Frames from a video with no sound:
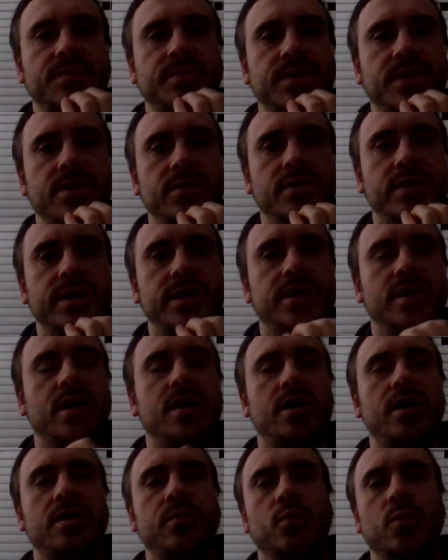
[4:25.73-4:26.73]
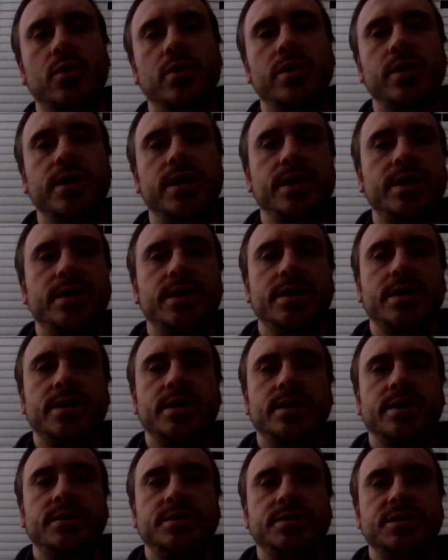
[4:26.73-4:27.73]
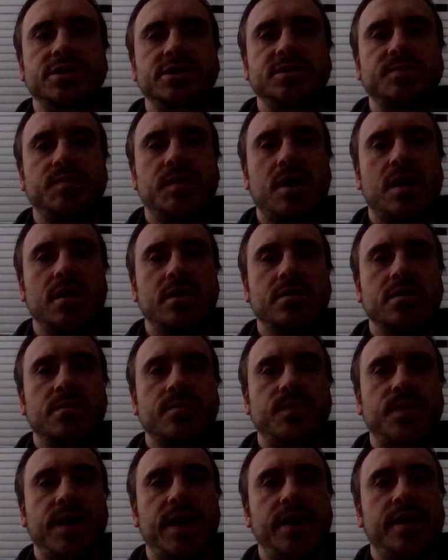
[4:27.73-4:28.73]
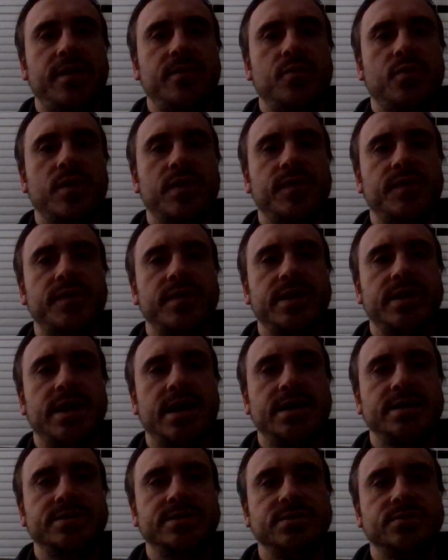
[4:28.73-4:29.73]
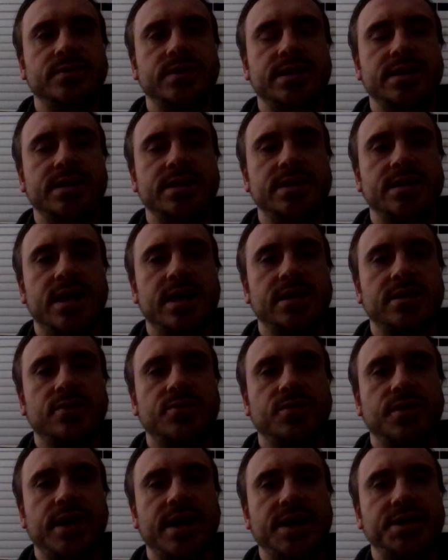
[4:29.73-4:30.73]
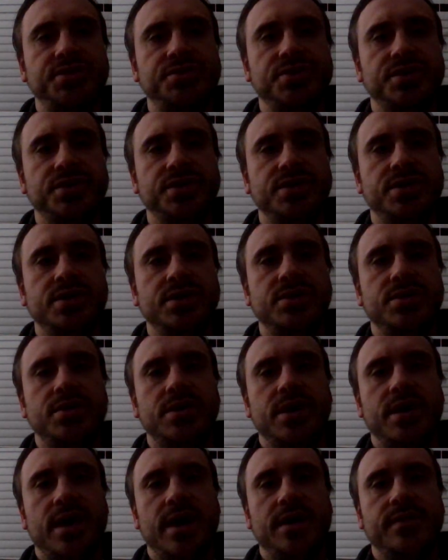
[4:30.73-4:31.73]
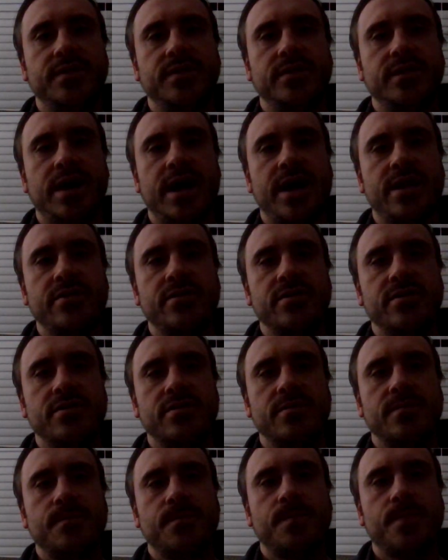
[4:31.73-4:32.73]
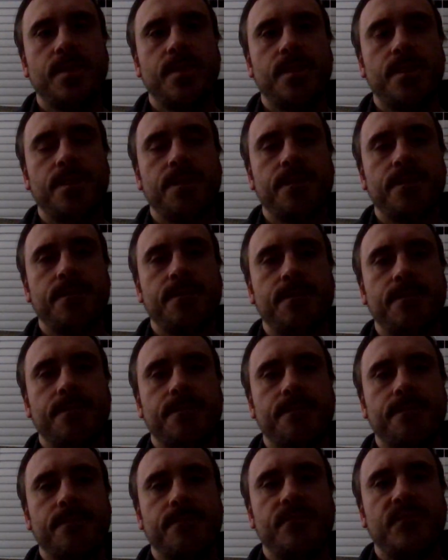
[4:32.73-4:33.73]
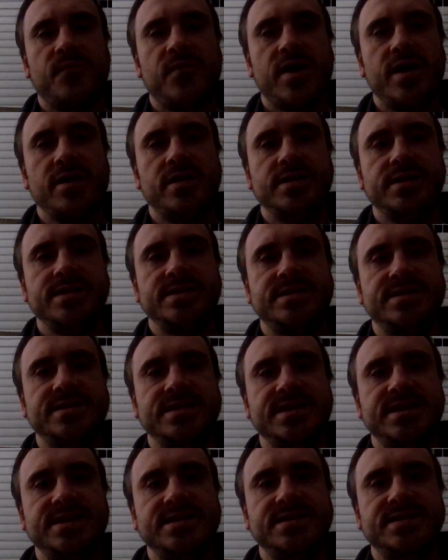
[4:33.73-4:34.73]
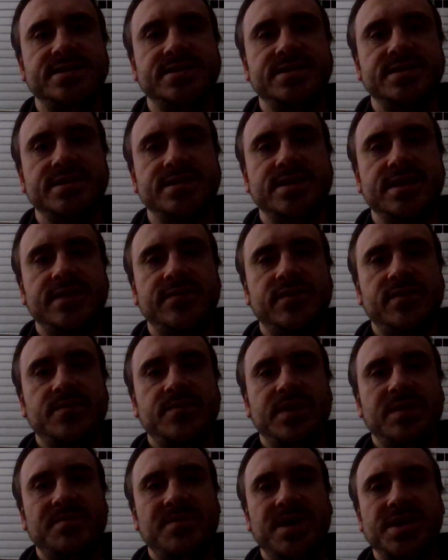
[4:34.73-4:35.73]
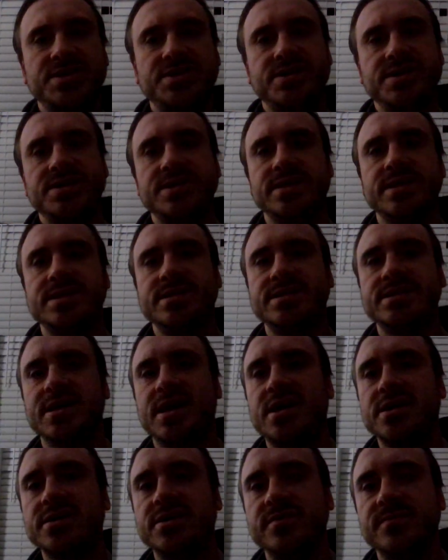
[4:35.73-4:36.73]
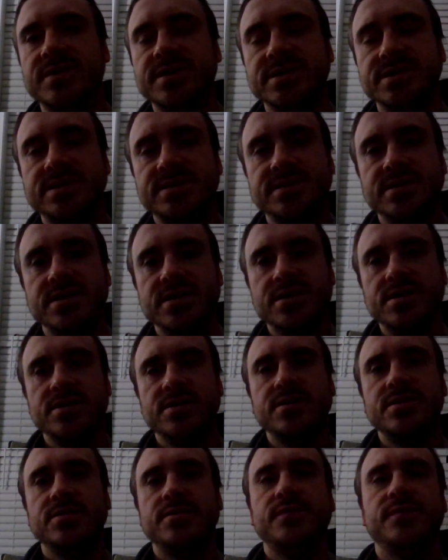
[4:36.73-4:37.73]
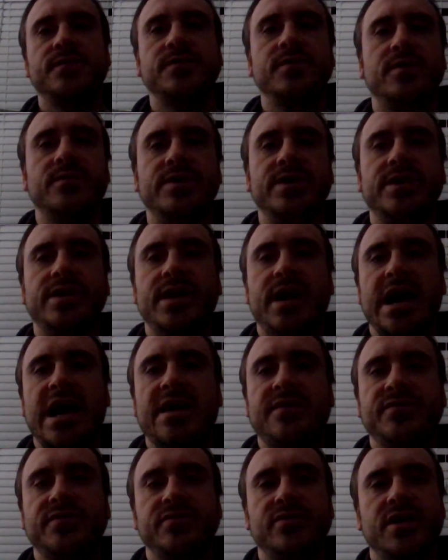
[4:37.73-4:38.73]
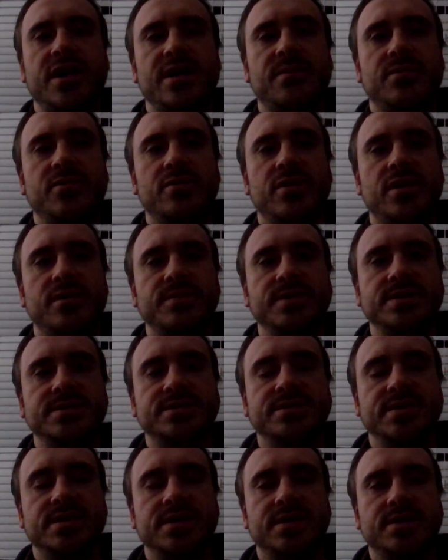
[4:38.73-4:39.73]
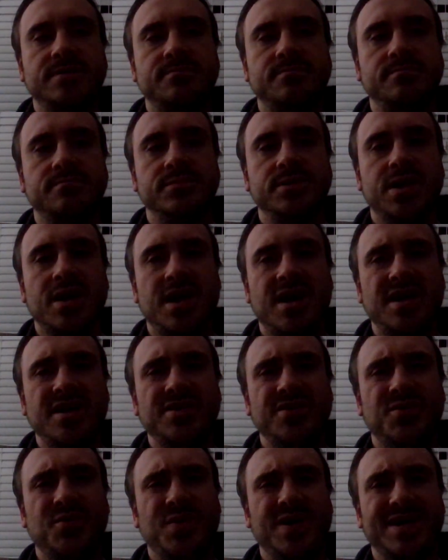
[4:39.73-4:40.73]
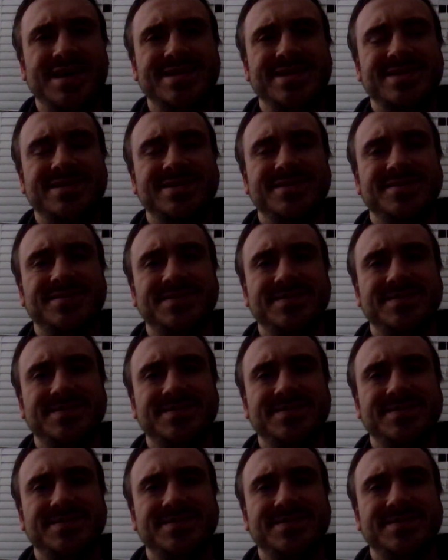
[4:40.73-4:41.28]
period onward, Tishpak competed with Ninazu in that location, and the latter finally ceased to even be mentioned in documents from it after Hammurabi's conquest.